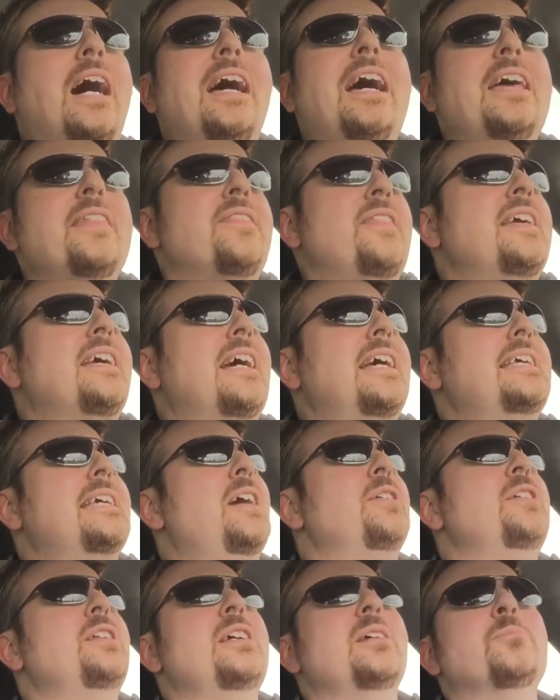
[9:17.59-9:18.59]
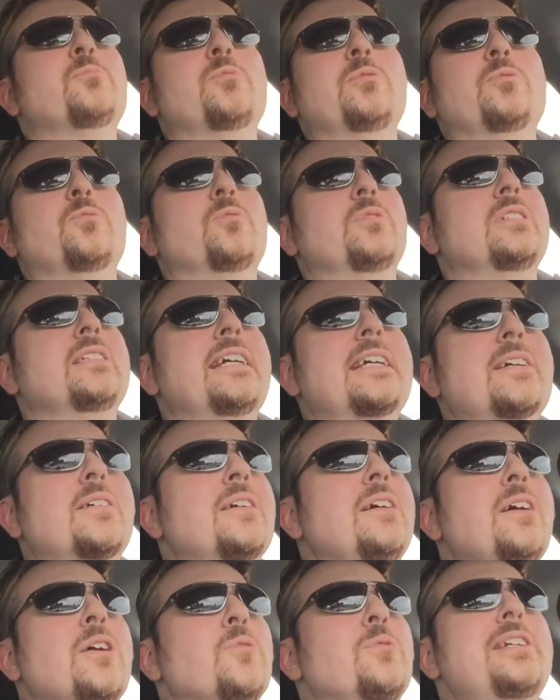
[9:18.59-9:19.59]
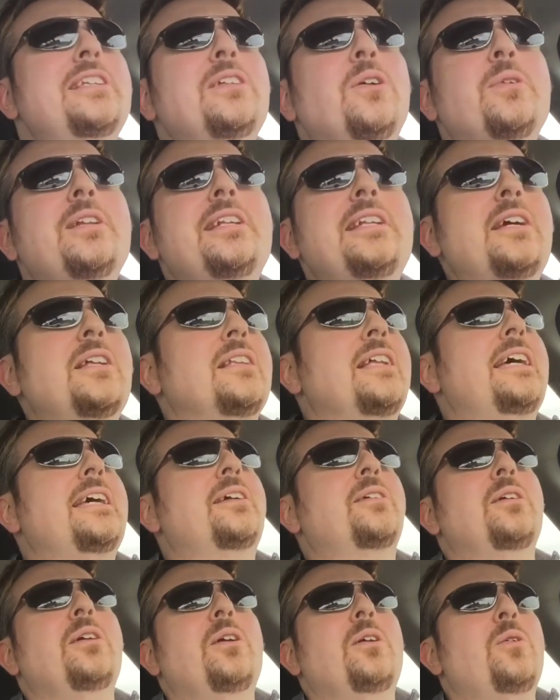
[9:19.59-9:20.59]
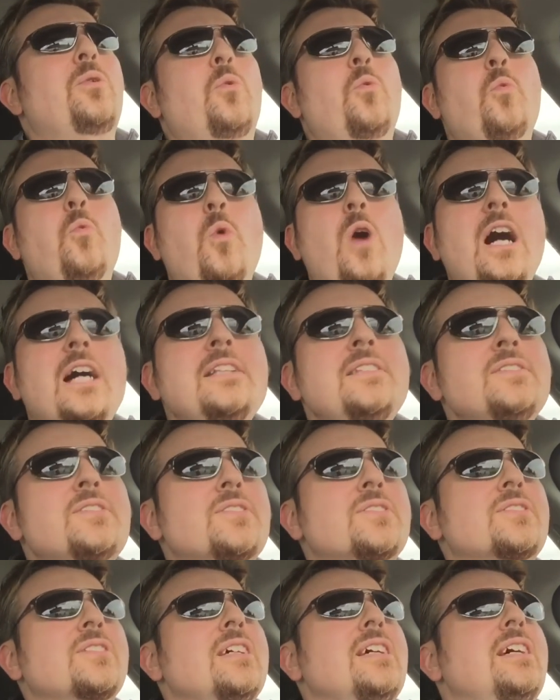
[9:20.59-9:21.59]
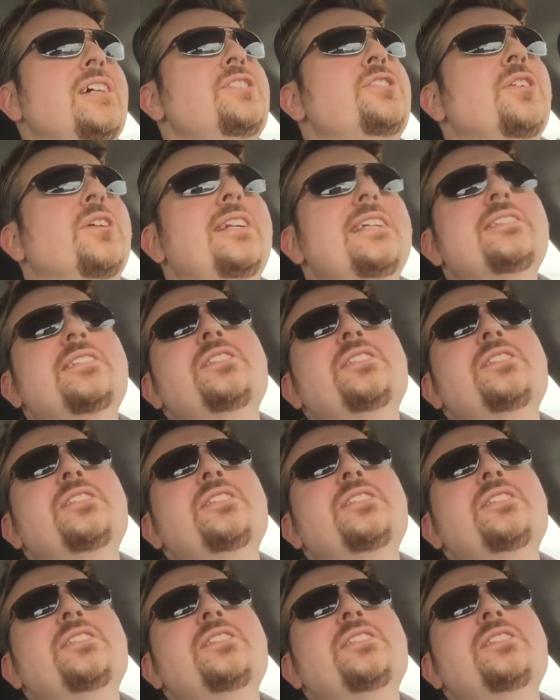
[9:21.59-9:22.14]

I think I counted him reloading it once during his